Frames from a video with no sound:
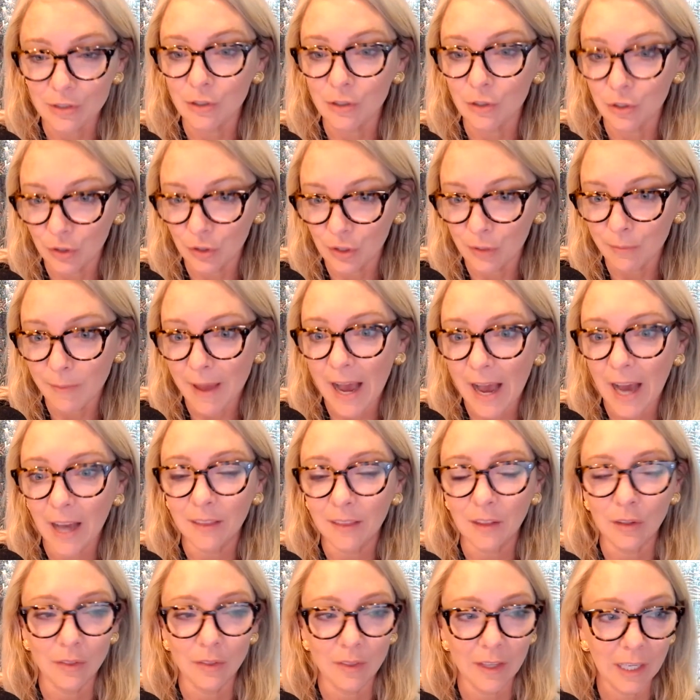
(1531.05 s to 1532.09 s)
you do the math,
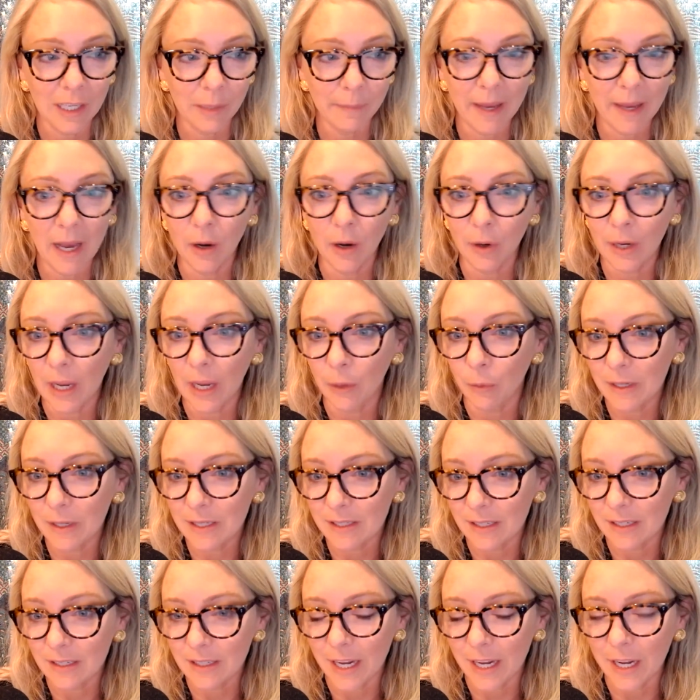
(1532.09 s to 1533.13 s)
you think about, okay, what's
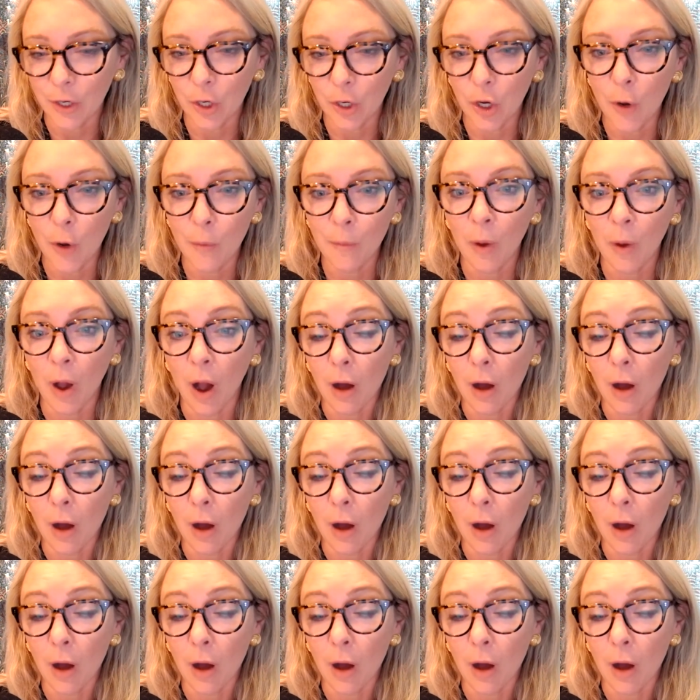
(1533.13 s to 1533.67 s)
the take home?